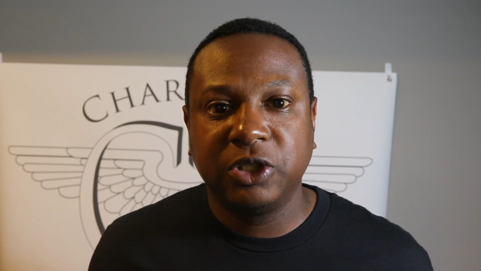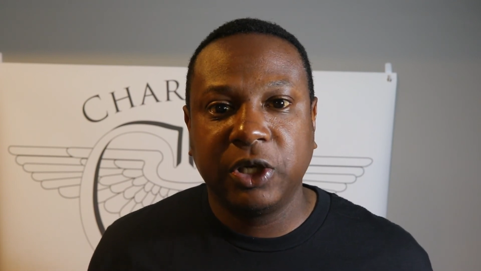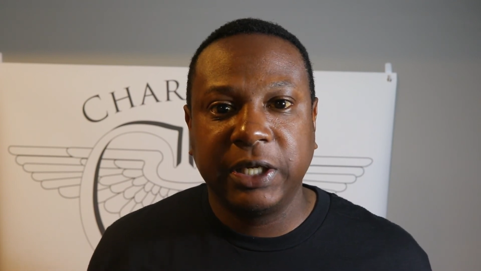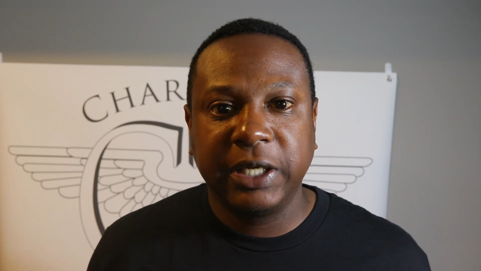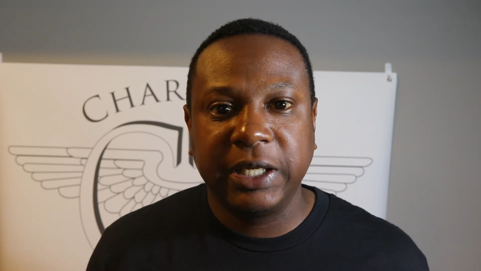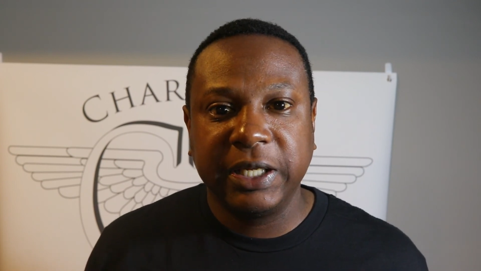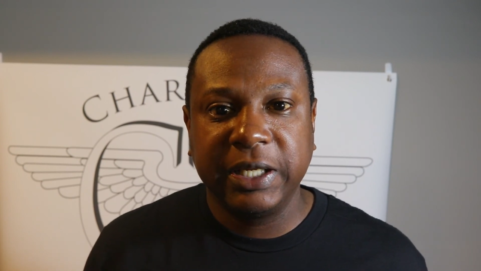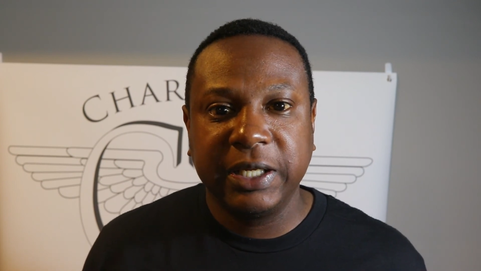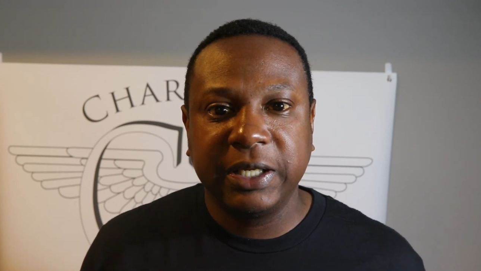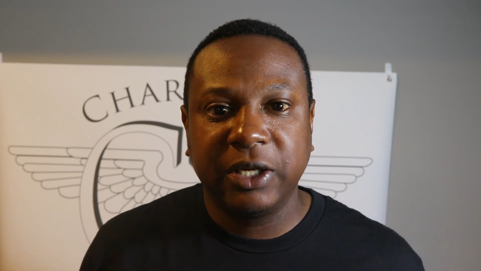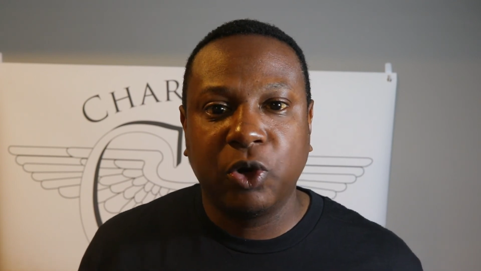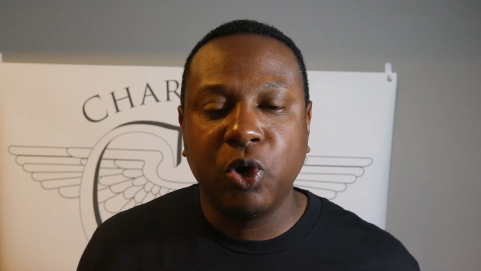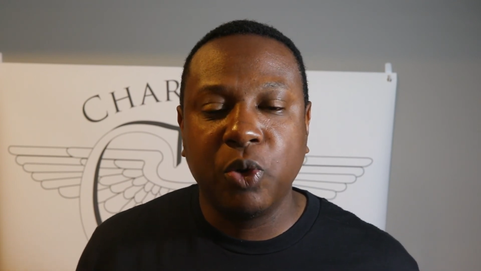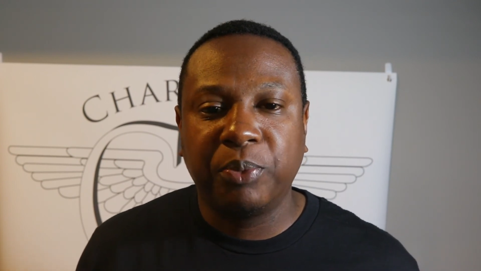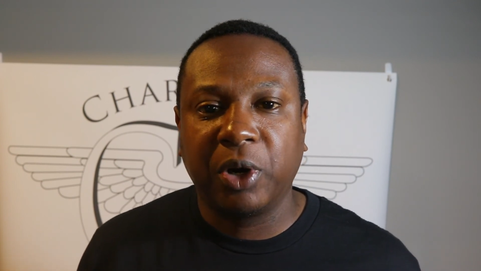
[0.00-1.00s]
you're getting
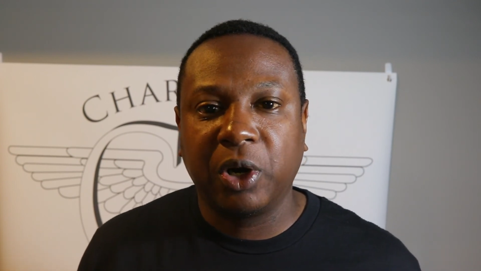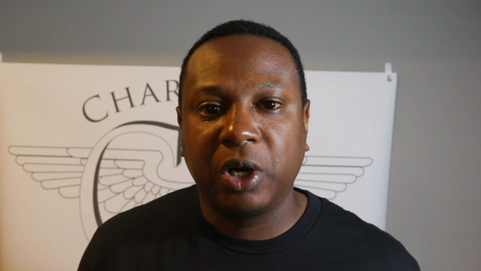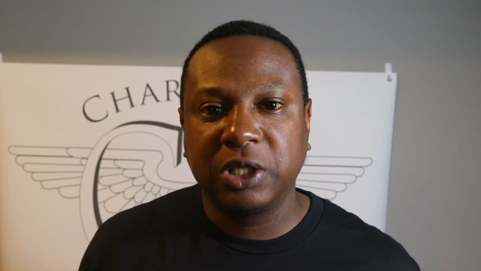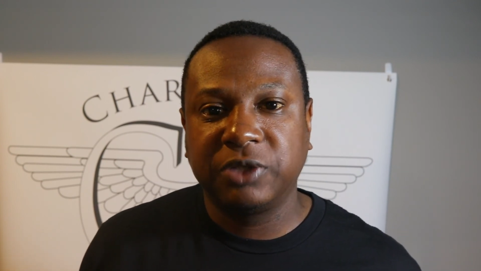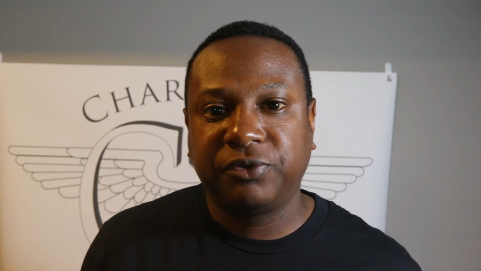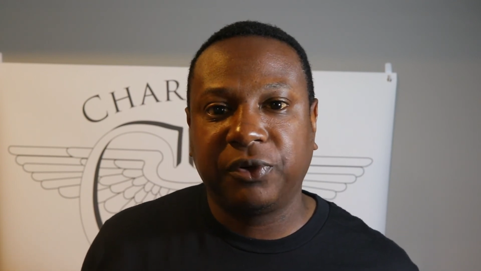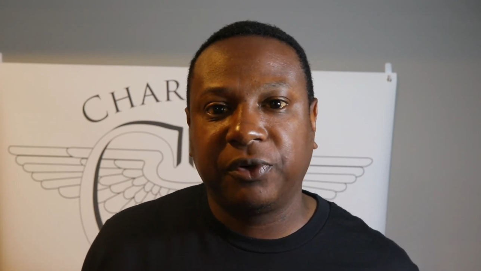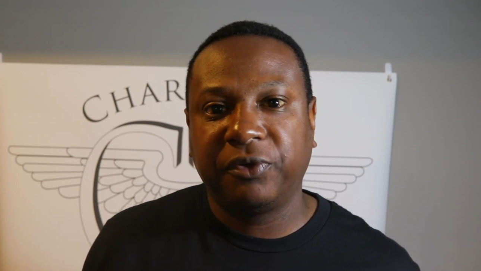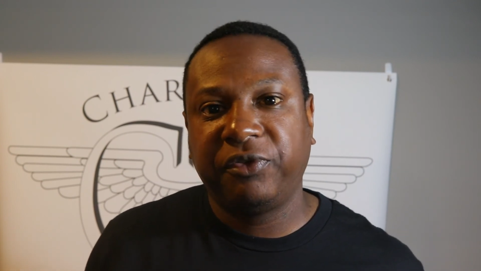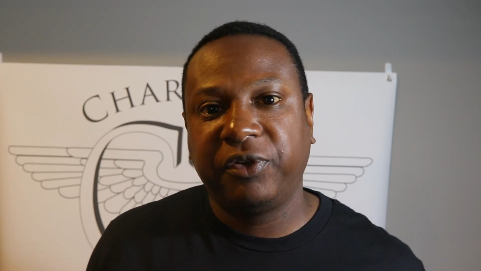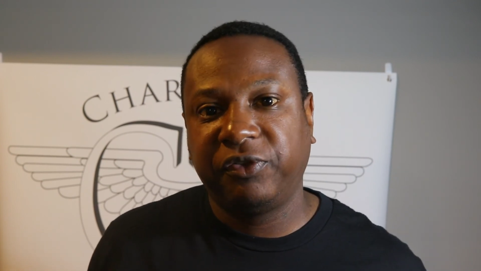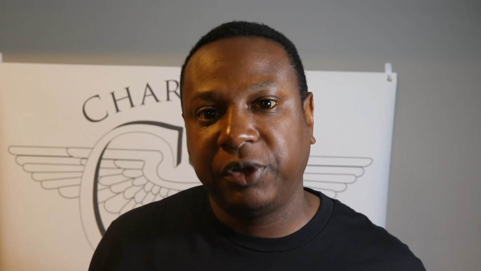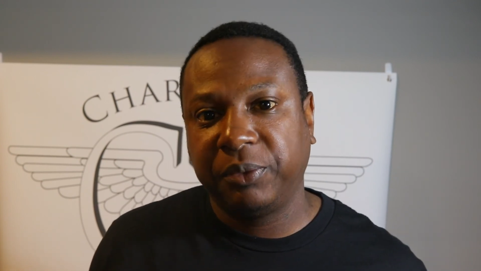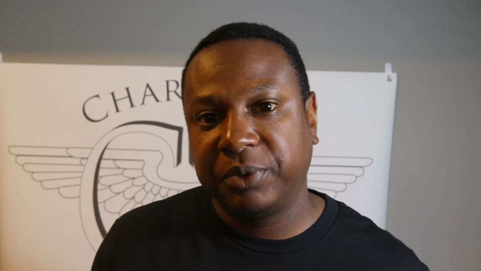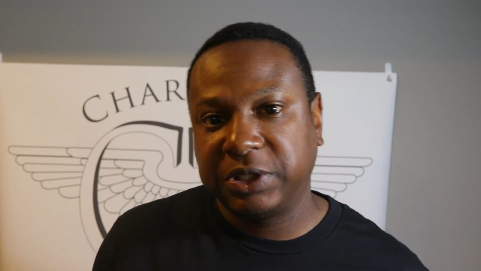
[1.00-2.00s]
coupons for
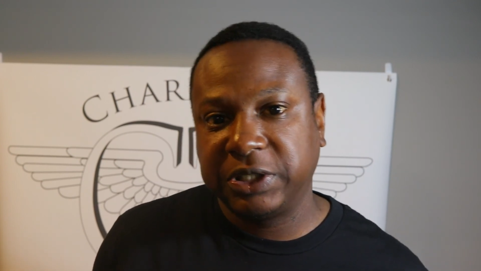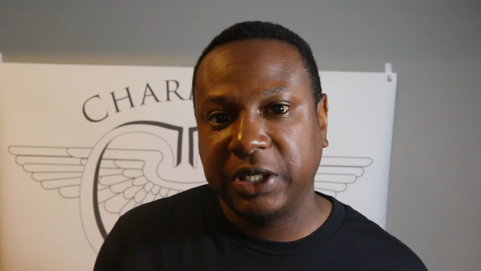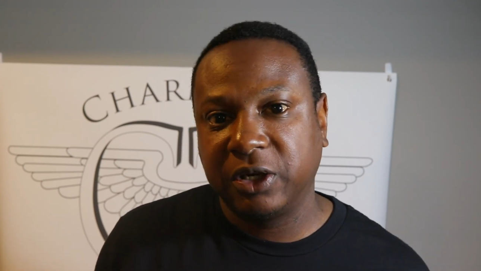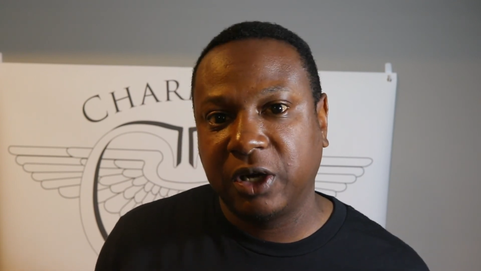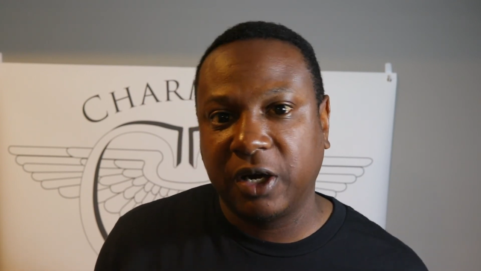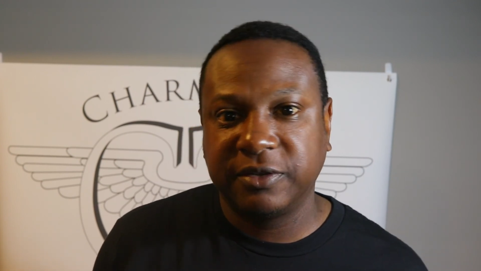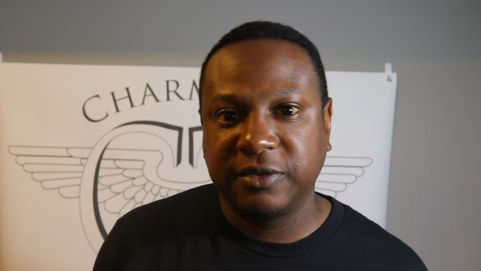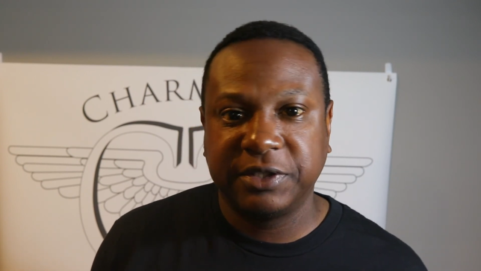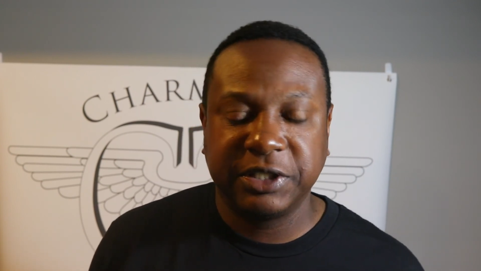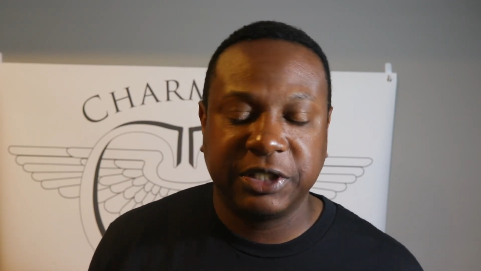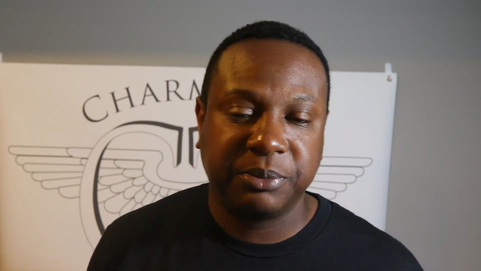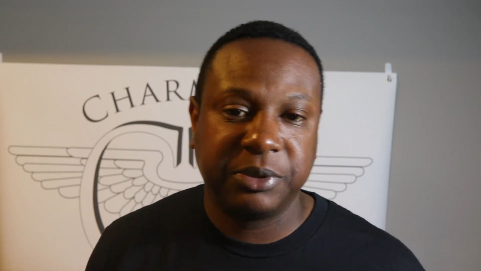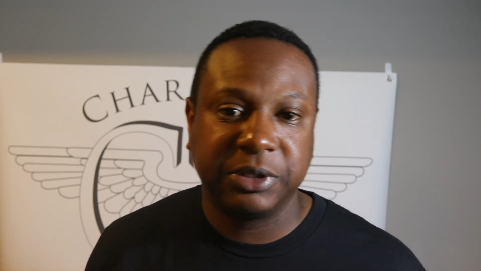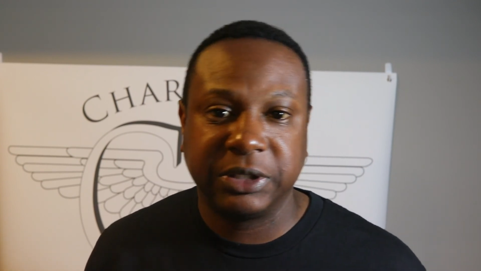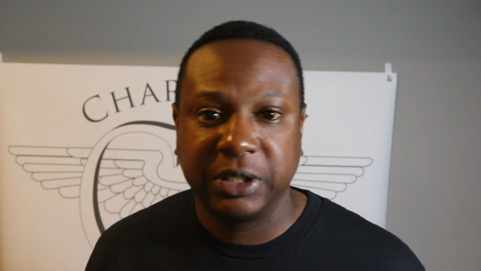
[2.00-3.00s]
50% off,
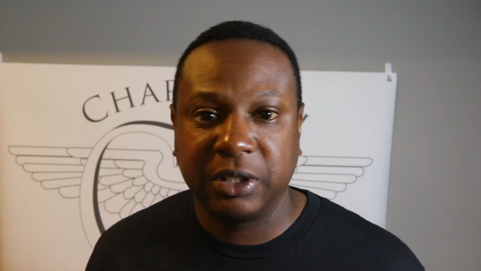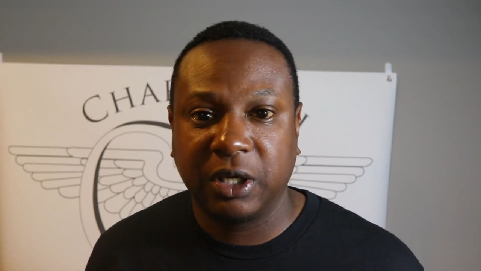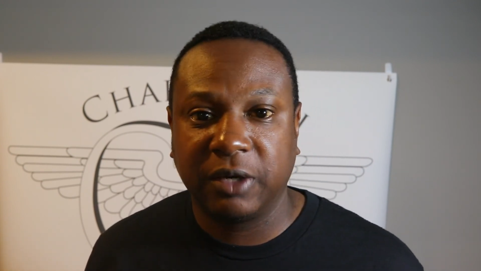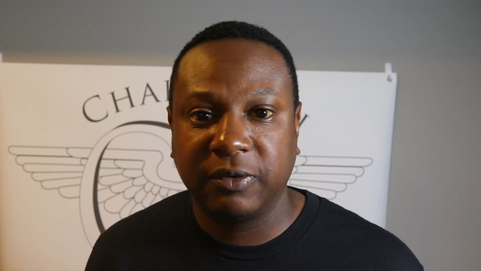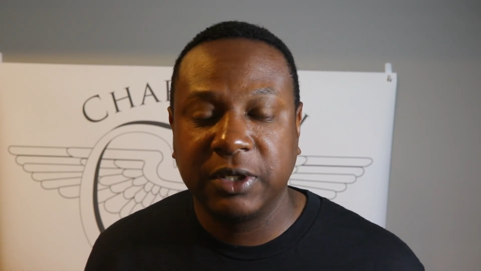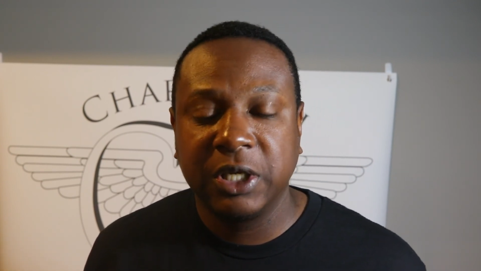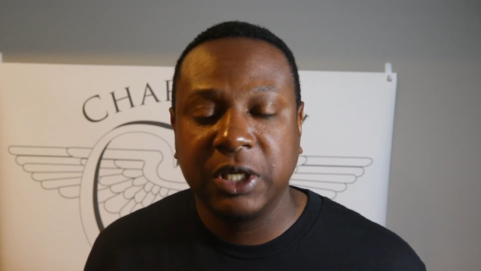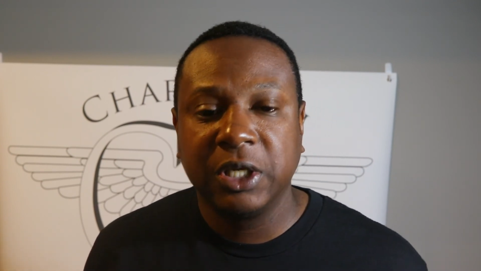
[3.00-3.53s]
60% off.